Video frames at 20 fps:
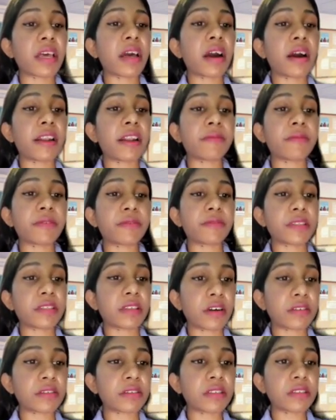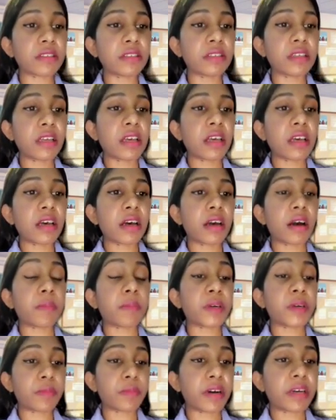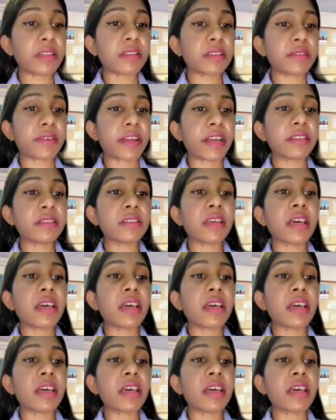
150,000 per month rent,